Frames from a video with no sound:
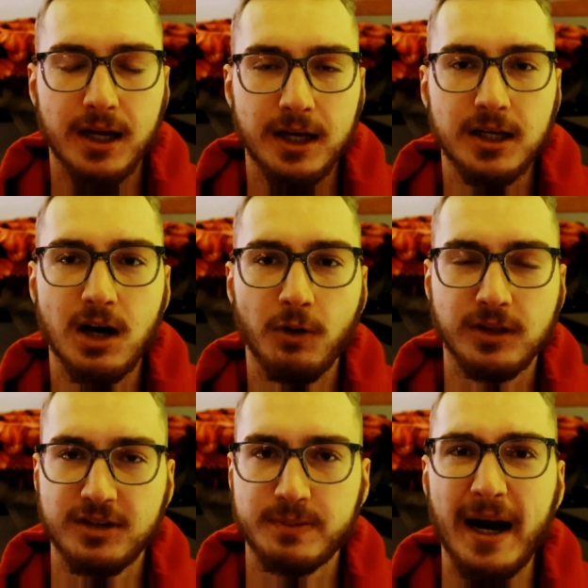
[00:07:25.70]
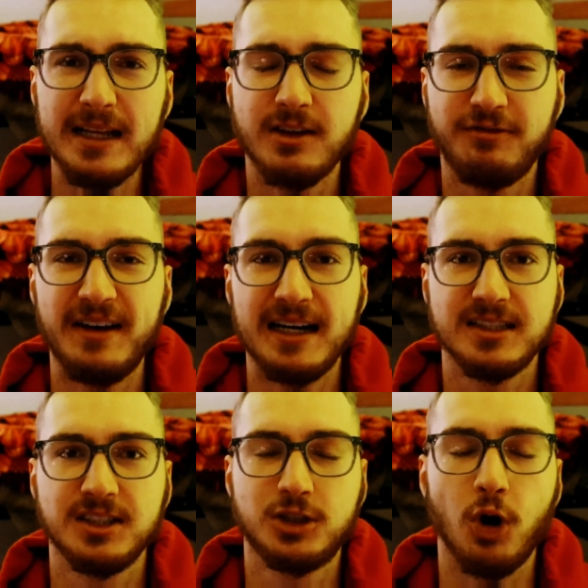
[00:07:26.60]
You know, despite the fact that
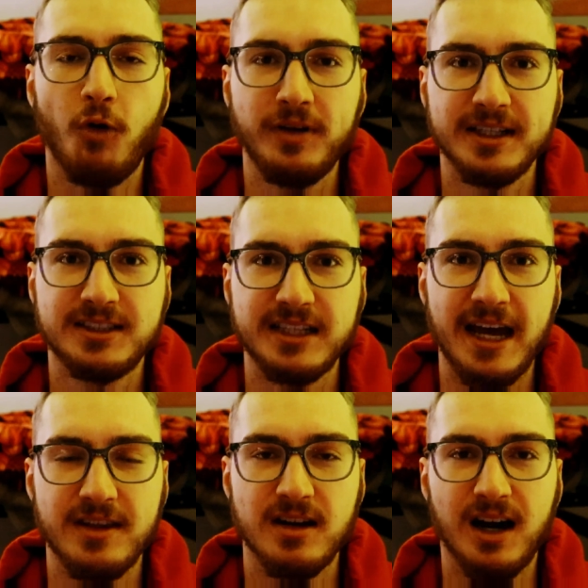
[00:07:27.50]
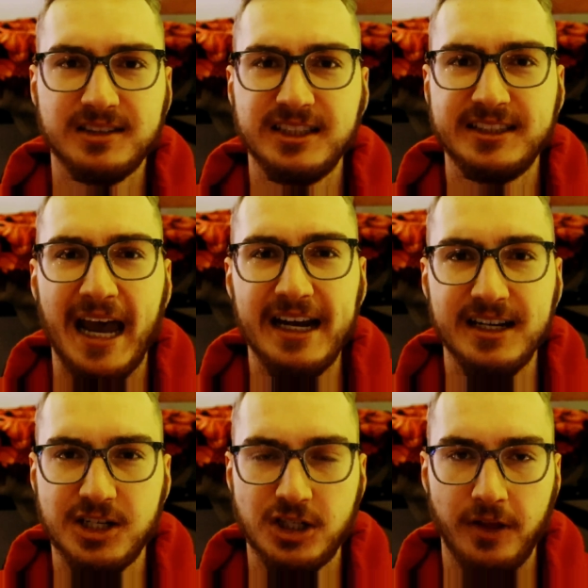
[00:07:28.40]
the Soviets and the Nazis hated
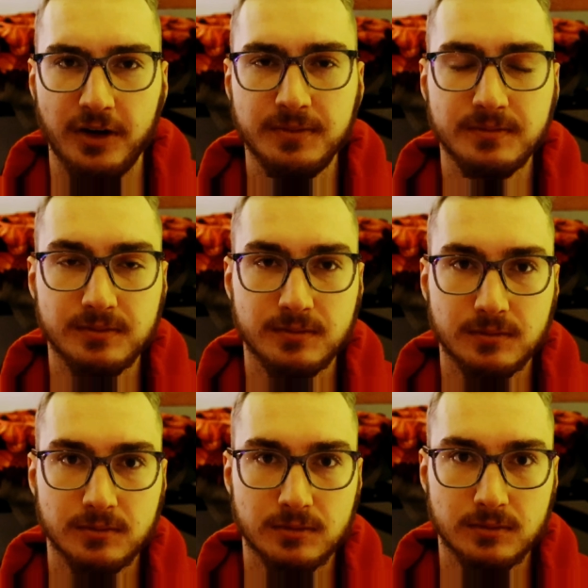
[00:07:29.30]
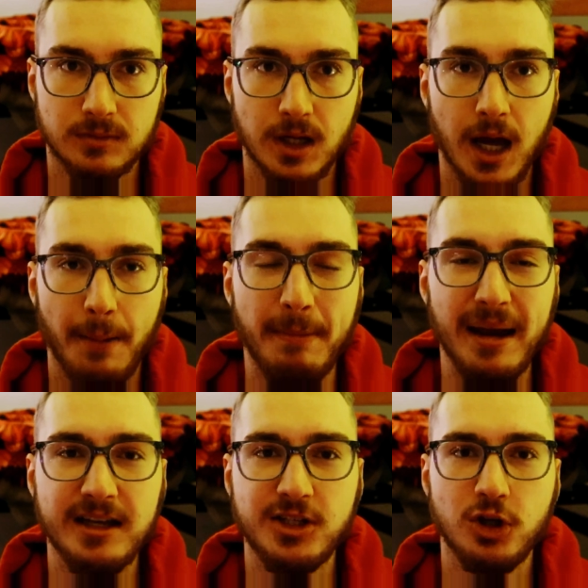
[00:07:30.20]
each other,
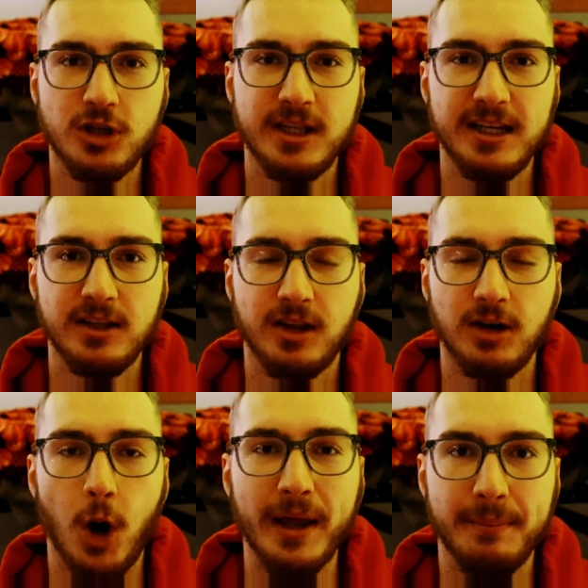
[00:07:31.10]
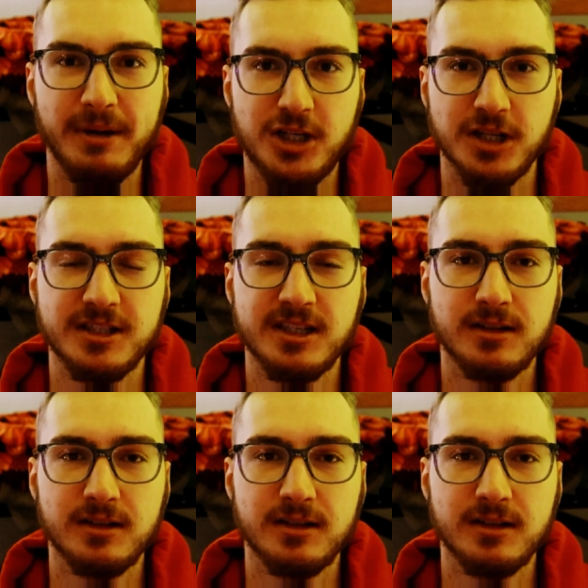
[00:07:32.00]
mainly due to their own ambitions,